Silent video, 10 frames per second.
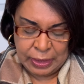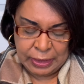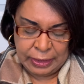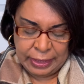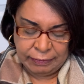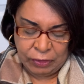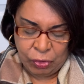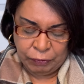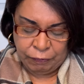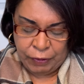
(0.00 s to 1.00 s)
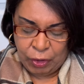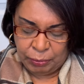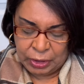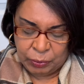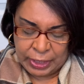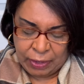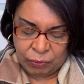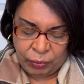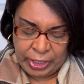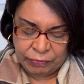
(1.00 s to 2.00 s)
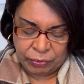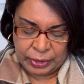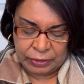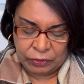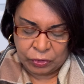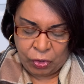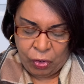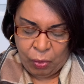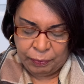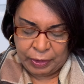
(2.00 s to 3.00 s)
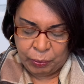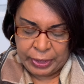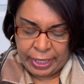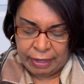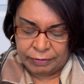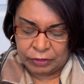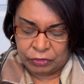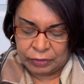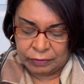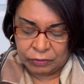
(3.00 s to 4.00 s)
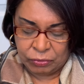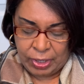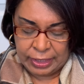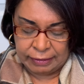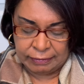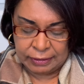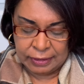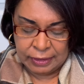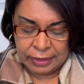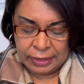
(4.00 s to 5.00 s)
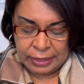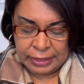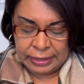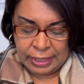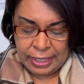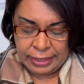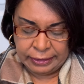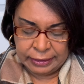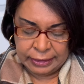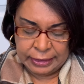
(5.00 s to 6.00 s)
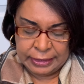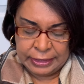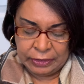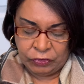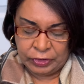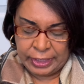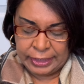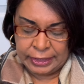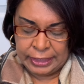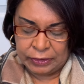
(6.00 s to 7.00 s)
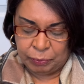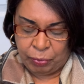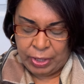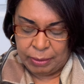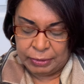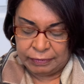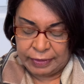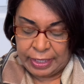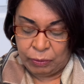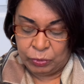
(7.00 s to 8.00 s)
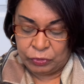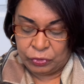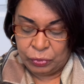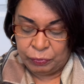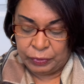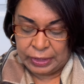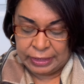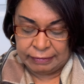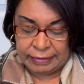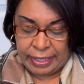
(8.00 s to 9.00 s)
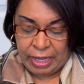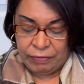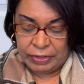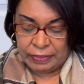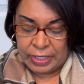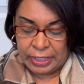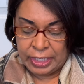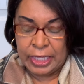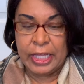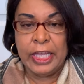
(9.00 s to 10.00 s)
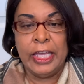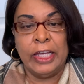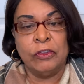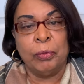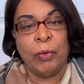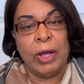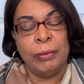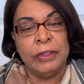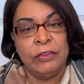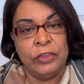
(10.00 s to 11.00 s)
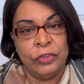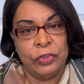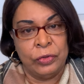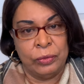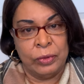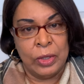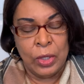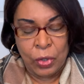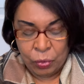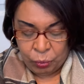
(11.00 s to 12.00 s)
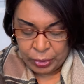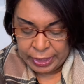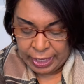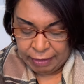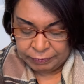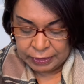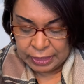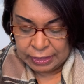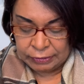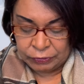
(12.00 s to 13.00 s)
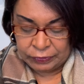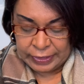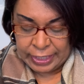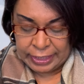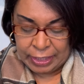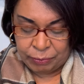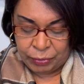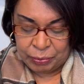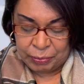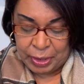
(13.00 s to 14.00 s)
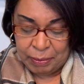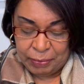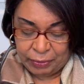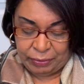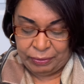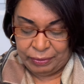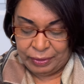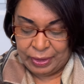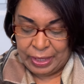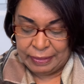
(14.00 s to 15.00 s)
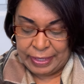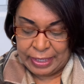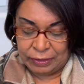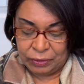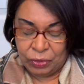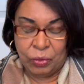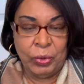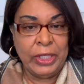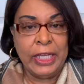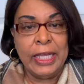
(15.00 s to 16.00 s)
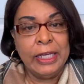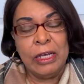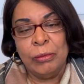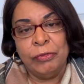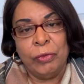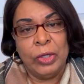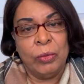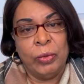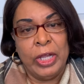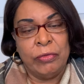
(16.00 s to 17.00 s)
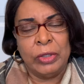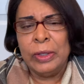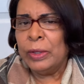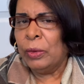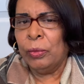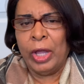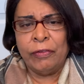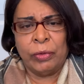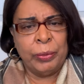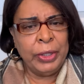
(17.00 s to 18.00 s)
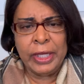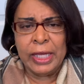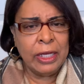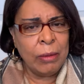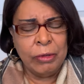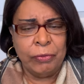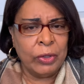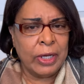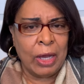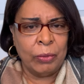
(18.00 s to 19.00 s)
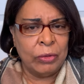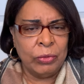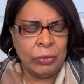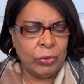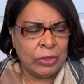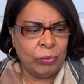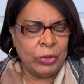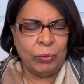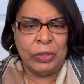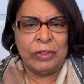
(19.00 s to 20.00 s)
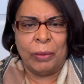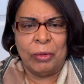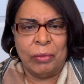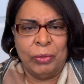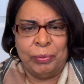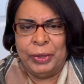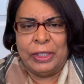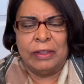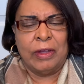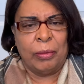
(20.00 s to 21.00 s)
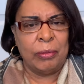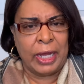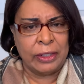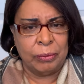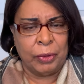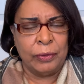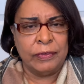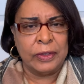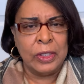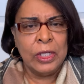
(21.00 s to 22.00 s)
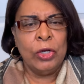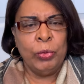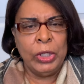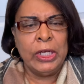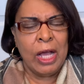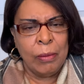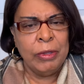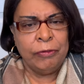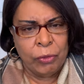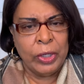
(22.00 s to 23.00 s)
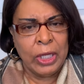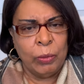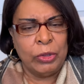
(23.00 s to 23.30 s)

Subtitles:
Let's hold firmly without wavering to the hope that we have in Jesus Christ. God initiated his promise and would do for us everything he has promised to do. We have to understand and remember that we can't come before him wavering. We can't come before God with being a double-minded person. We come before him